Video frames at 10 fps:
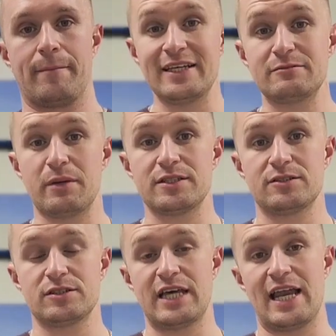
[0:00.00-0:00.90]
These
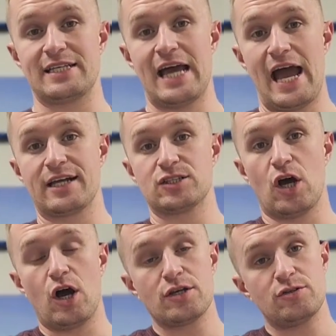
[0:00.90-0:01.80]
muscles that attach
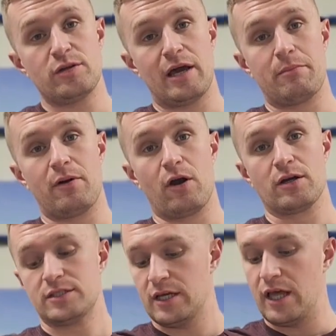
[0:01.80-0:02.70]
onto that
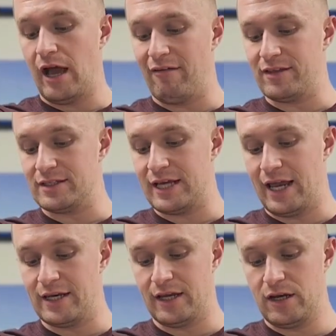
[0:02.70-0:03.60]
part of the
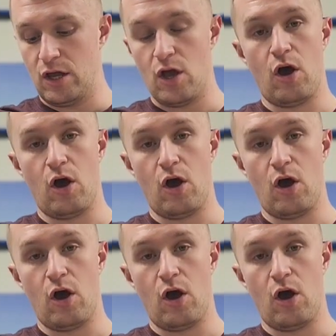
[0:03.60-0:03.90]
tendon